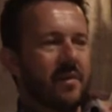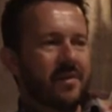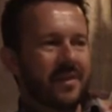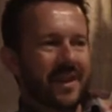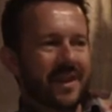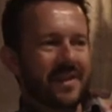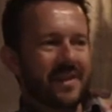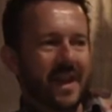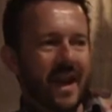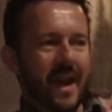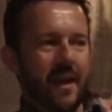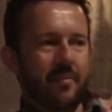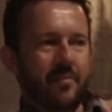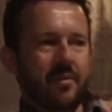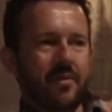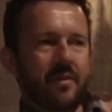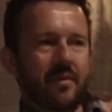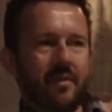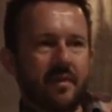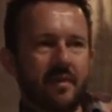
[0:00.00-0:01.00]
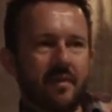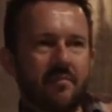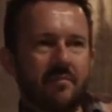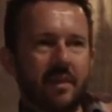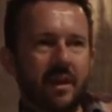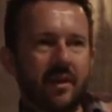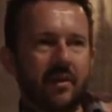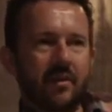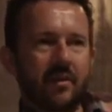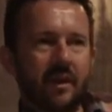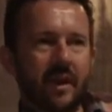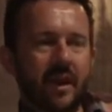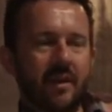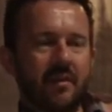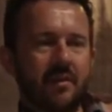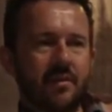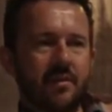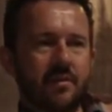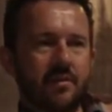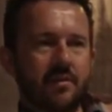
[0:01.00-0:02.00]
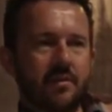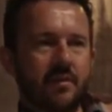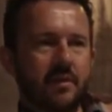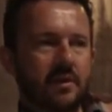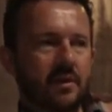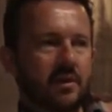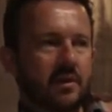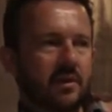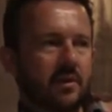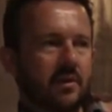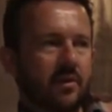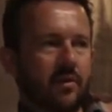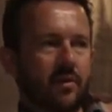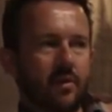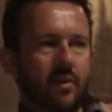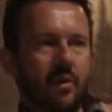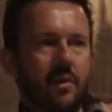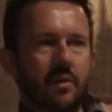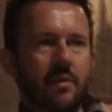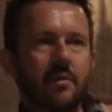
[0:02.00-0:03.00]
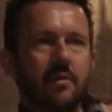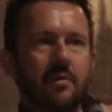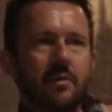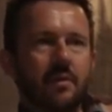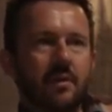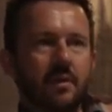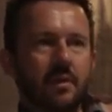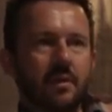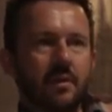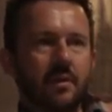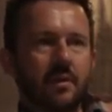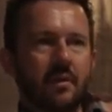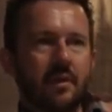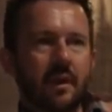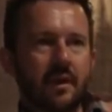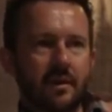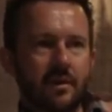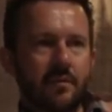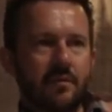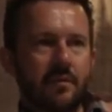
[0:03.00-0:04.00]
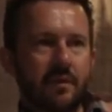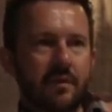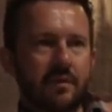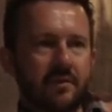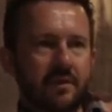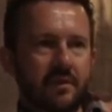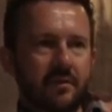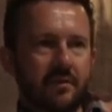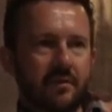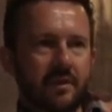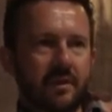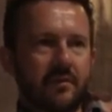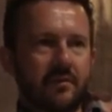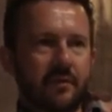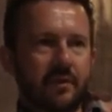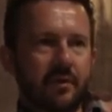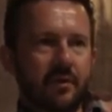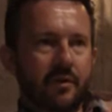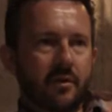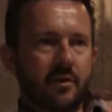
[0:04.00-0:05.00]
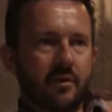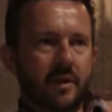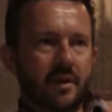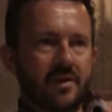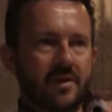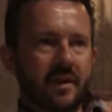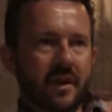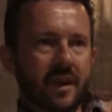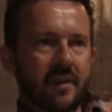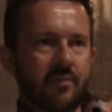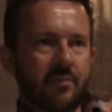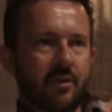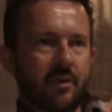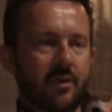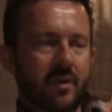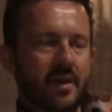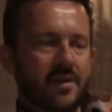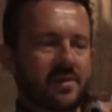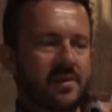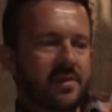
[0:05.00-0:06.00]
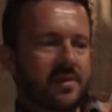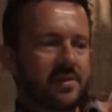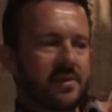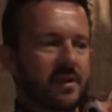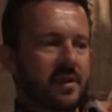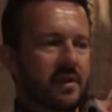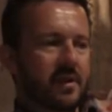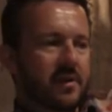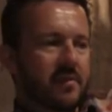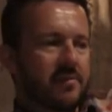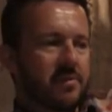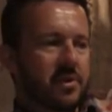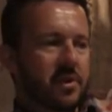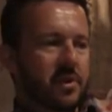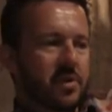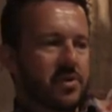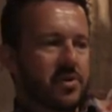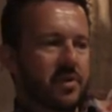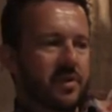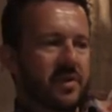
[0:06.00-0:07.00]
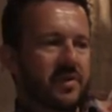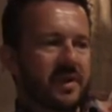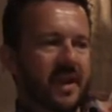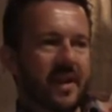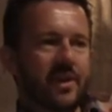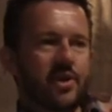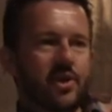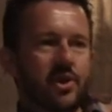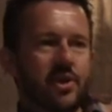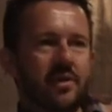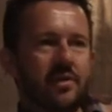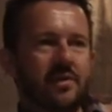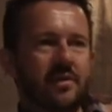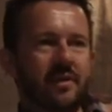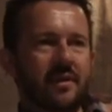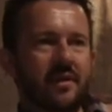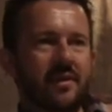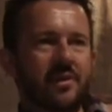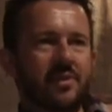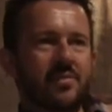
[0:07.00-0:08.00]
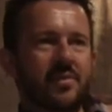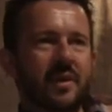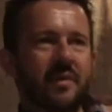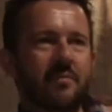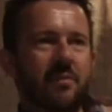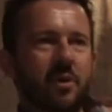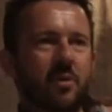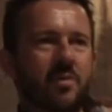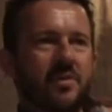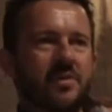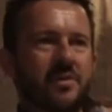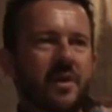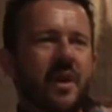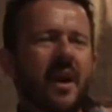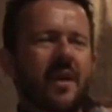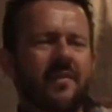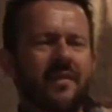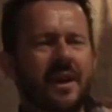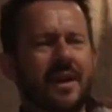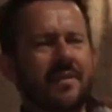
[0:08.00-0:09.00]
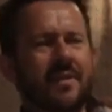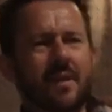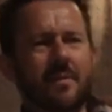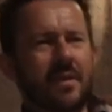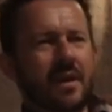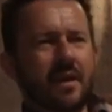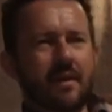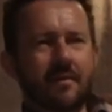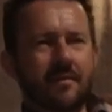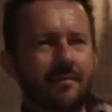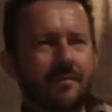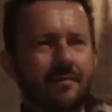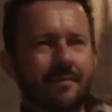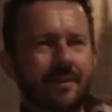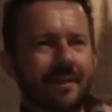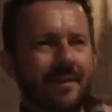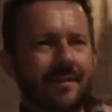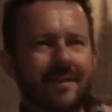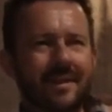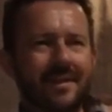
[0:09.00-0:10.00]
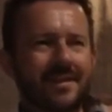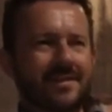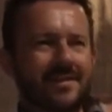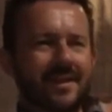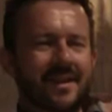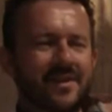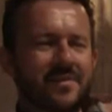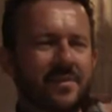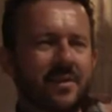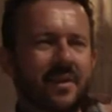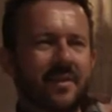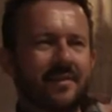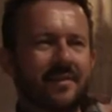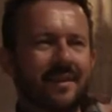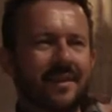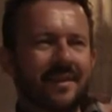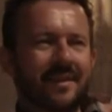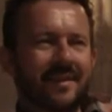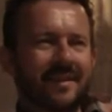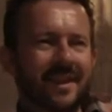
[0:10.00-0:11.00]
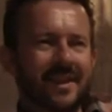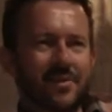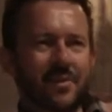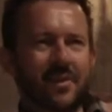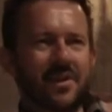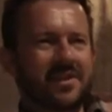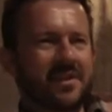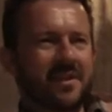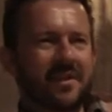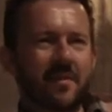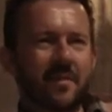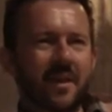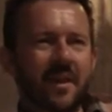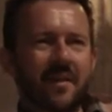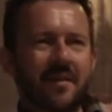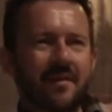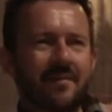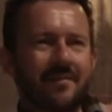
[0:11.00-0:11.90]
Things happen that make her character grow, and you feel differently for her as the game progresses. So the tension and those big moments, you have to have them in, right? That's what it's all about.